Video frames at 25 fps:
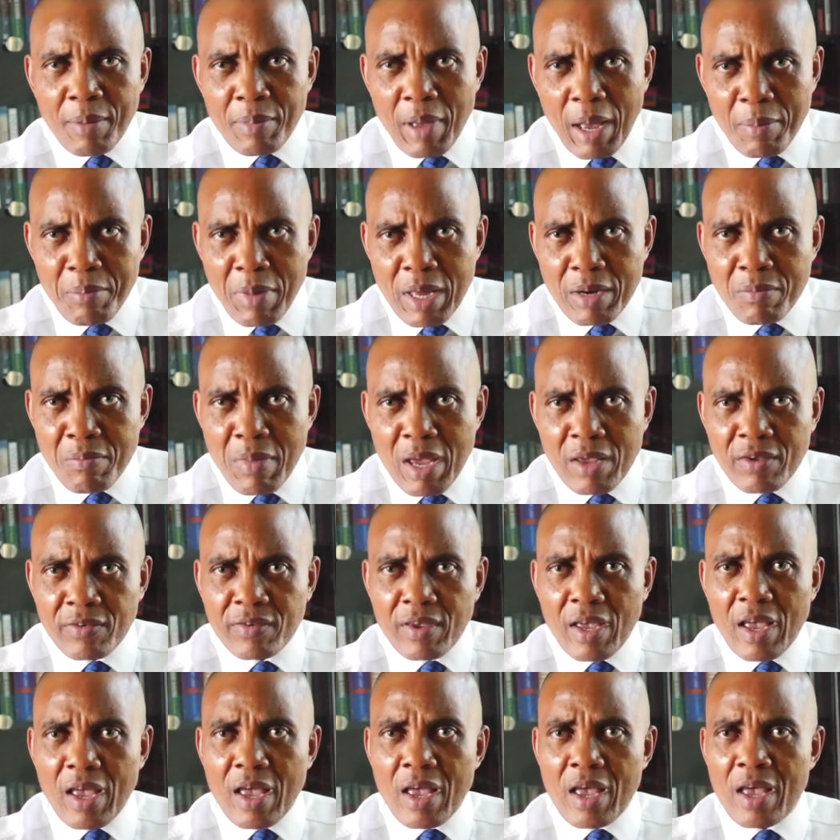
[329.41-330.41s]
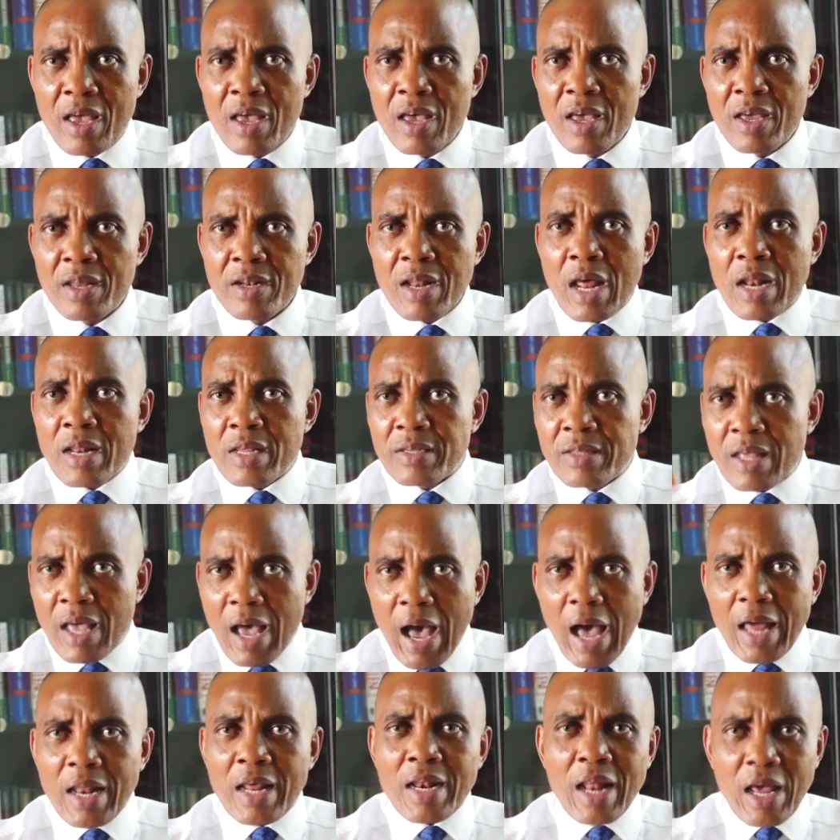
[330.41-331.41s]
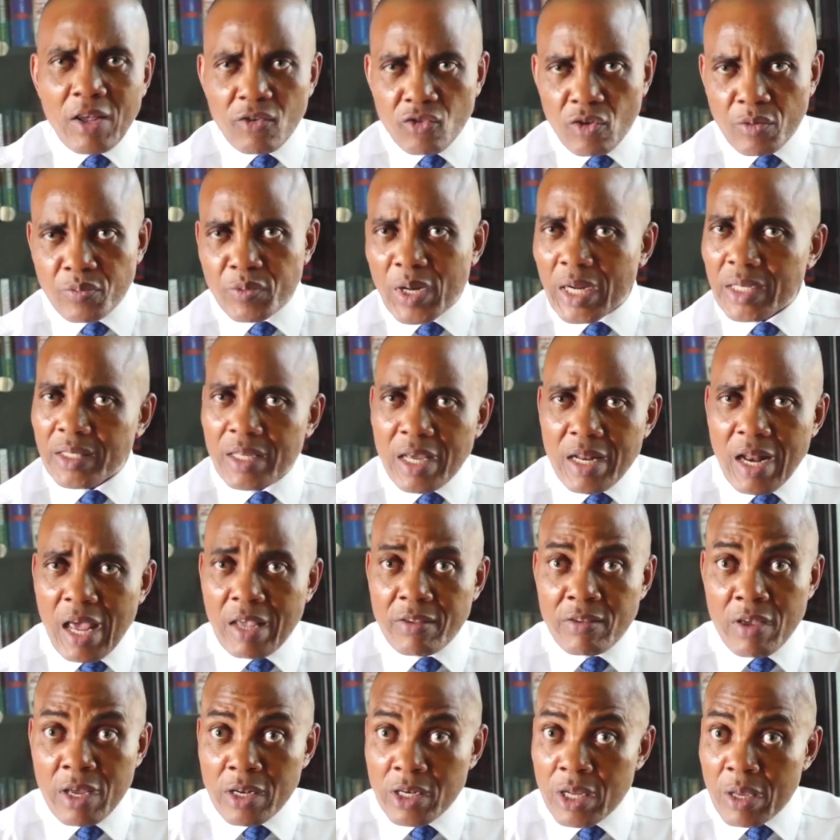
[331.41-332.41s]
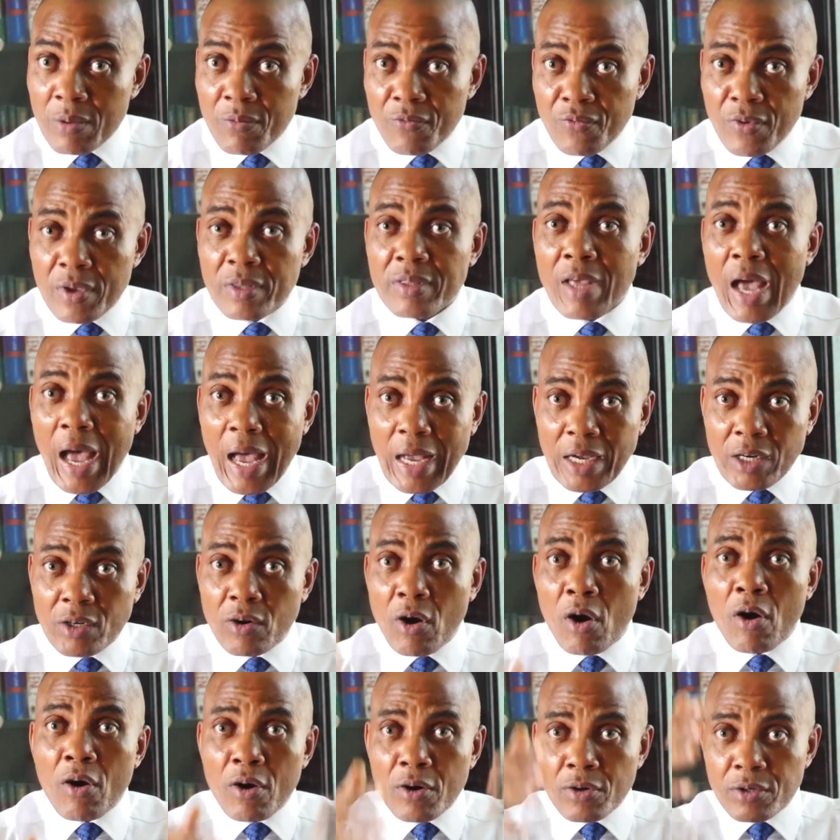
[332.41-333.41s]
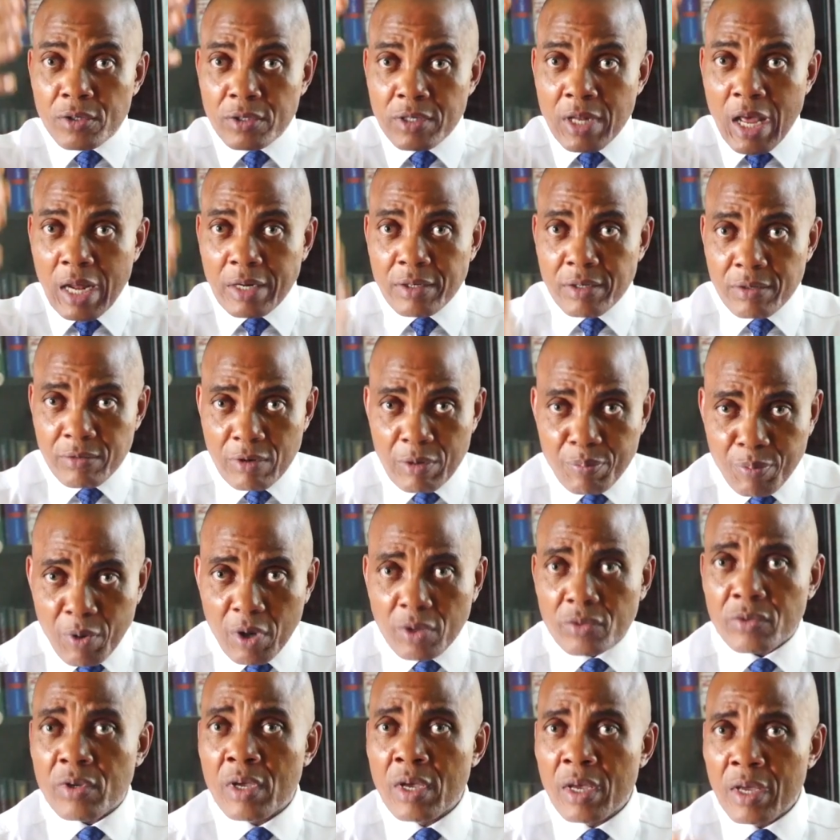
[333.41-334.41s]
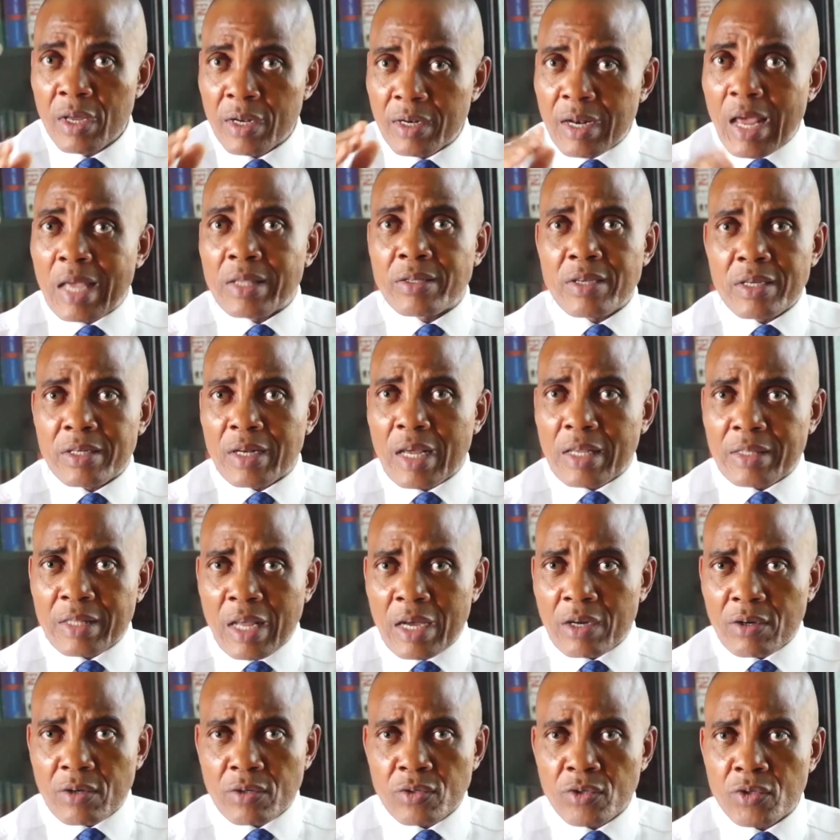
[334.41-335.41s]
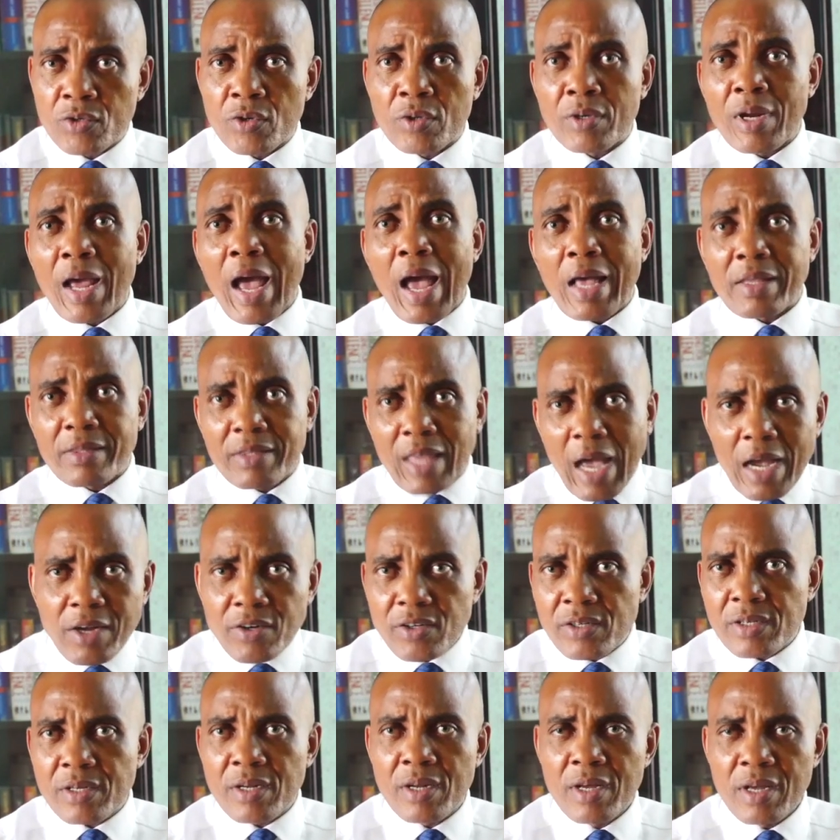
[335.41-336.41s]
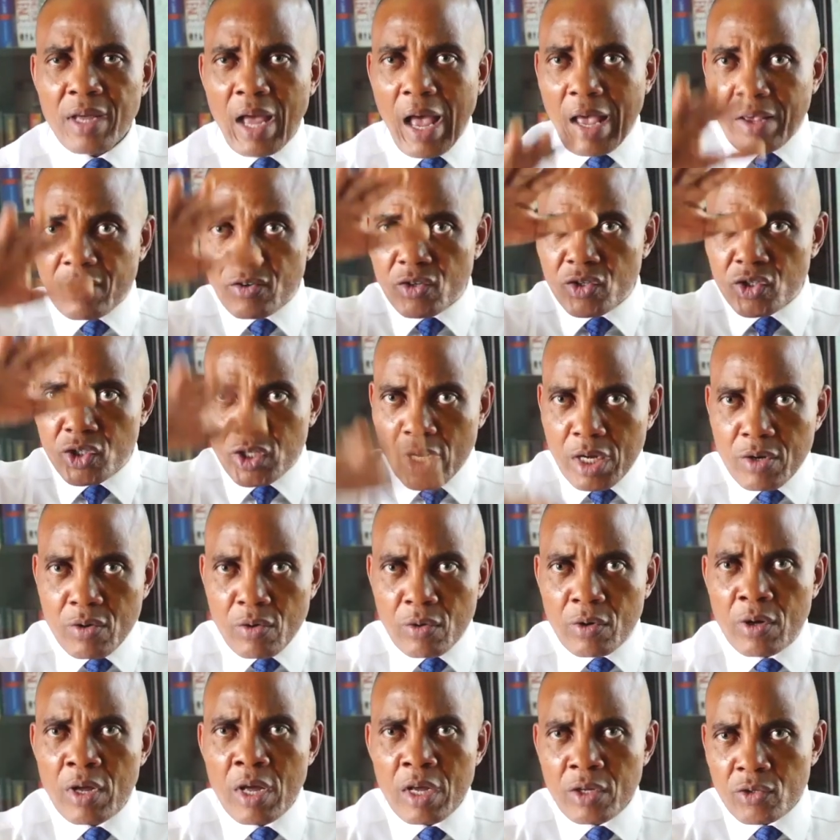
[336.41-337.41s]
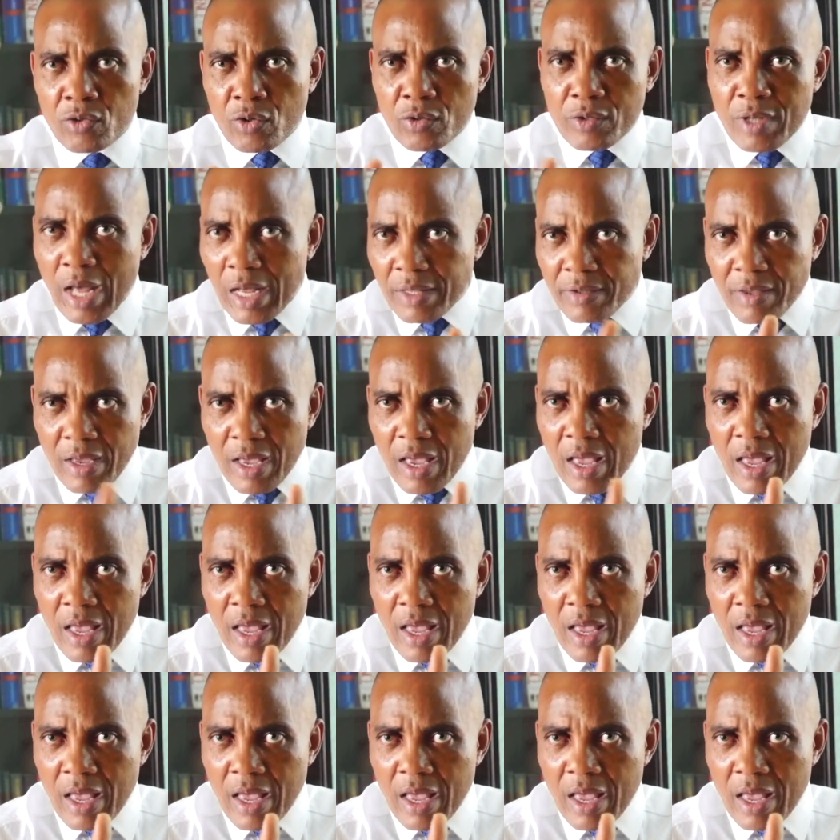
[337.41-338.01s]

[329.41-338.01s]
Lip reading: amendments, that is, they added and subtracted as they deemed fit, and called that report 1999 Constitution, attached as schedule to that